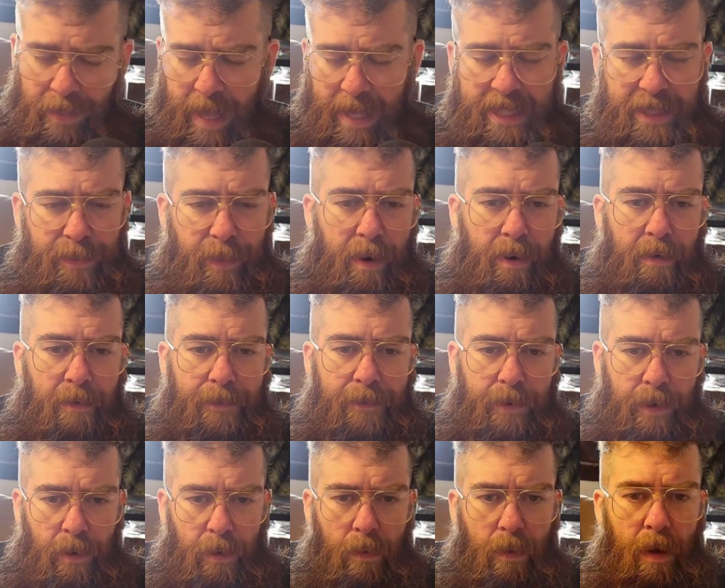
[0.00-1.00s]
that's my
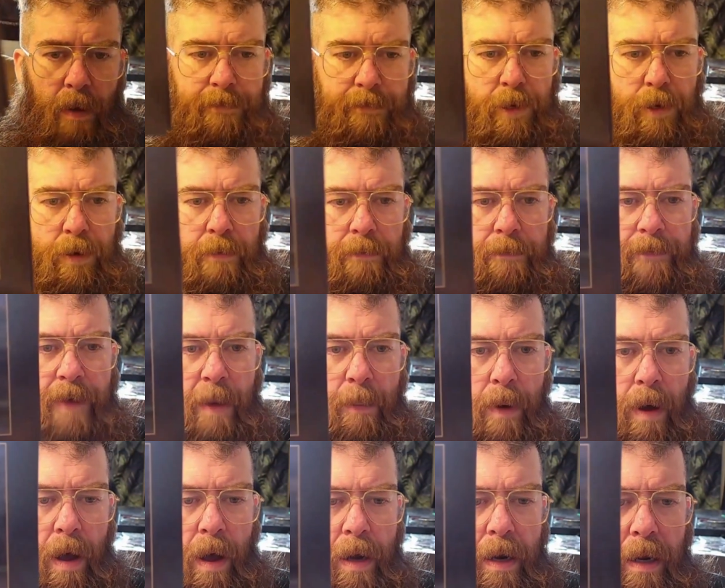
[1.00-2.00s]
review of the new
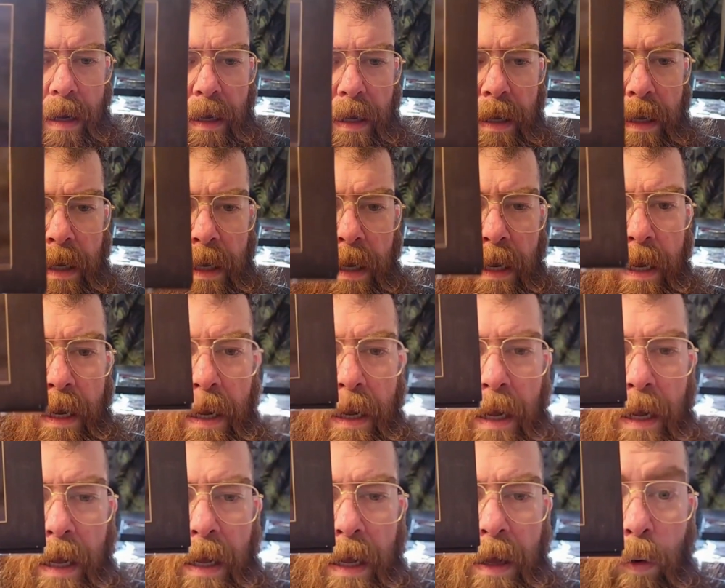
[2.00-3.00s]
Vemod,
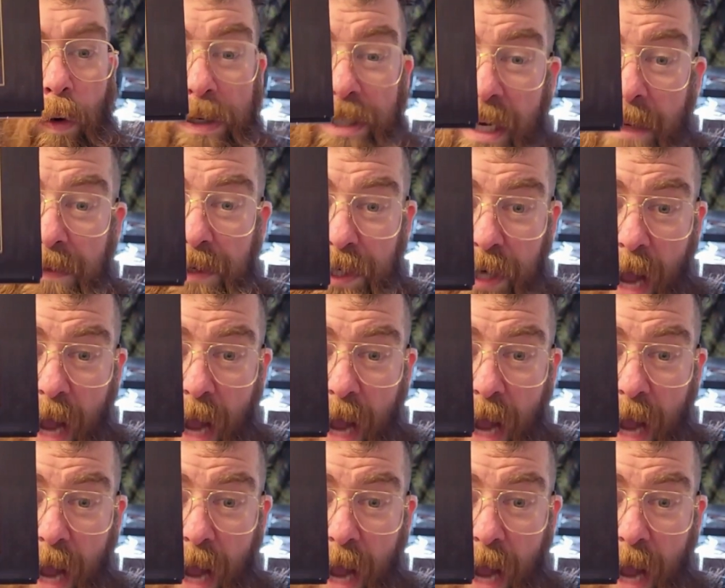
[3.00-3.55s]
which I'm